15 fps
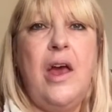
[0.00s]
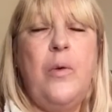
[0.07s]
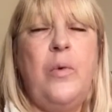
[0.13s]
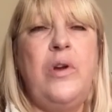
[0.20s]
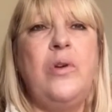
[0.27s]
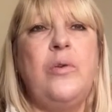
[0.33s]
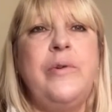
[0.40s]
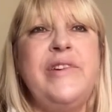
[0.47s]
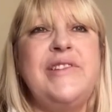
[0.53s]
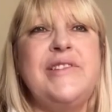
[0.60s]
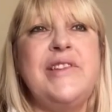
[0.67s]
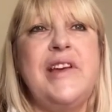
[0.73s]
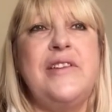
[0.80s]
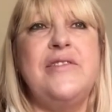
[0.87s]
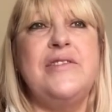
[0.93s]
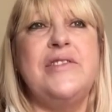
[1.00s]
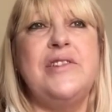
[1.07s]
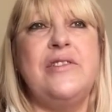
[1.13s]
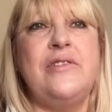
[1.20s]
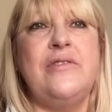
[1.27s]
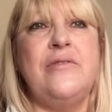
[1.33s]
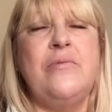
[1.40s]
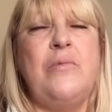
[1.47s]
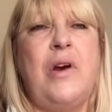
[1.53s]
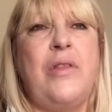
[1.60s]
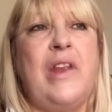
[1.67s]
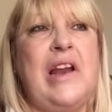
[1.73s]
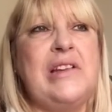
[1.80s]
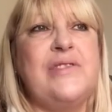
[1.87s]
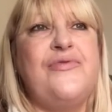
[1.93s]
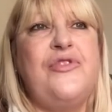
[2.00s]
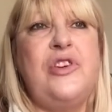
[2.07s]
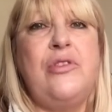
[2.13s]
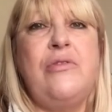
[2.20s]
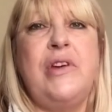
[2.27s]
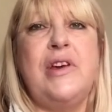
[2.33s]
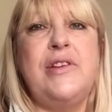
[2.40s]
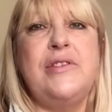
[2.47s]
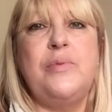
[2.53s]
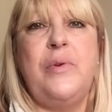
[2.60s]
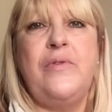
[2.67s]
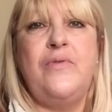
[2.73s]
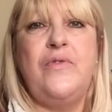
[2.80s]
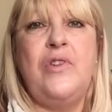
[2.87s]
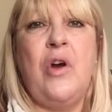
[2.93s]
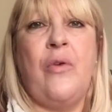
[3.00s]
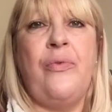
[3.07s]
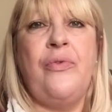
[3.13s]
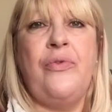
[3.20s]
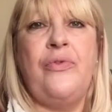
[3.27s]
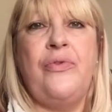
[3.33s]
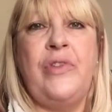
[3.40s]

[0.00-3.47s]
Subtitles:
We always tend to, well, the last few years we've gone